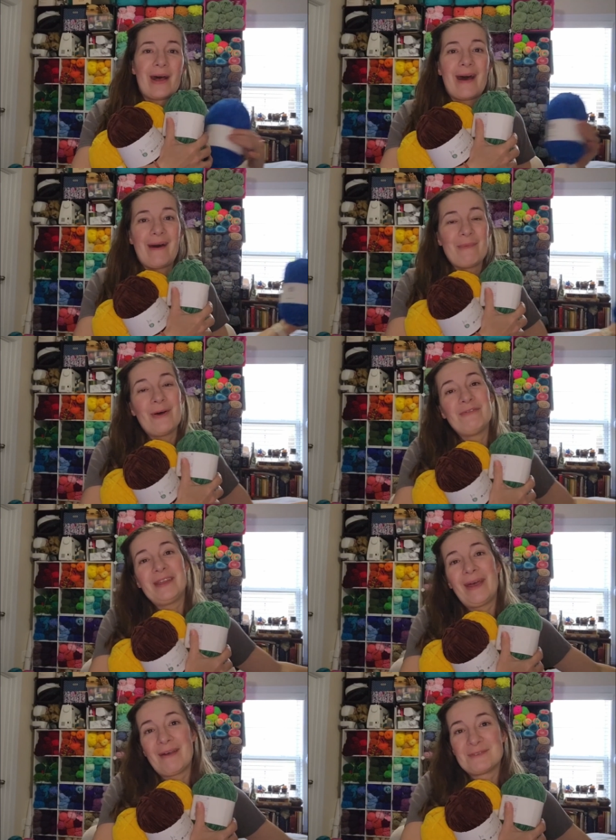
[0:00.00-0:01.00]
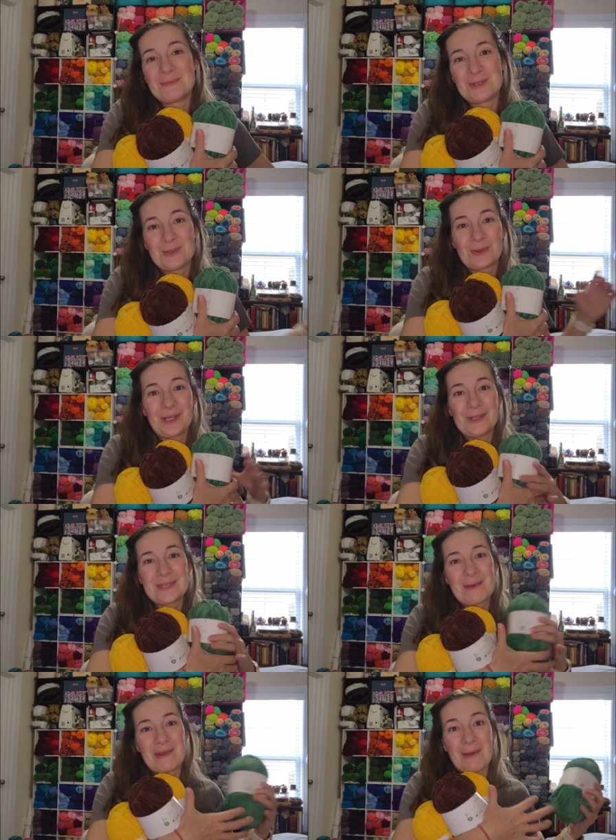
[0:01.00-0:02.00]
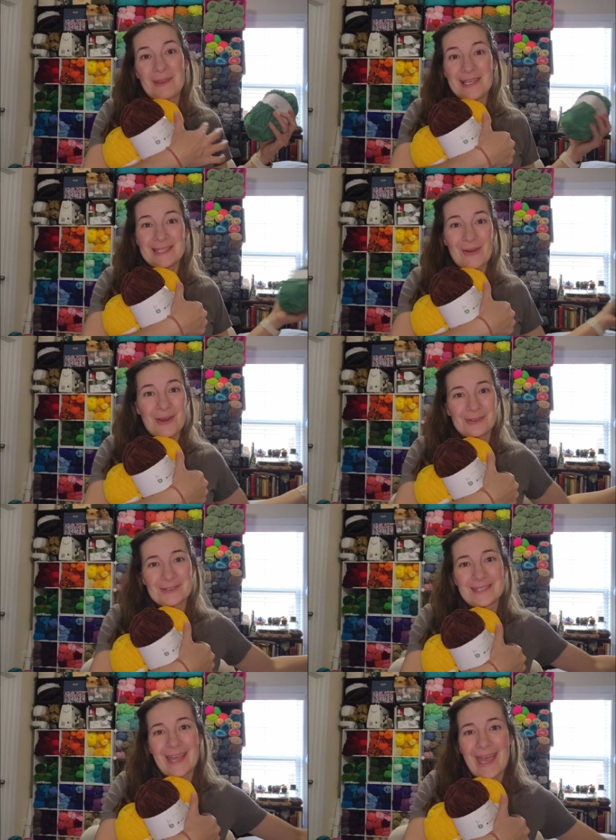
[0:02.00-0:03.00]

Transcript: Hopefully I'll have some tutorials coming out with these yarns,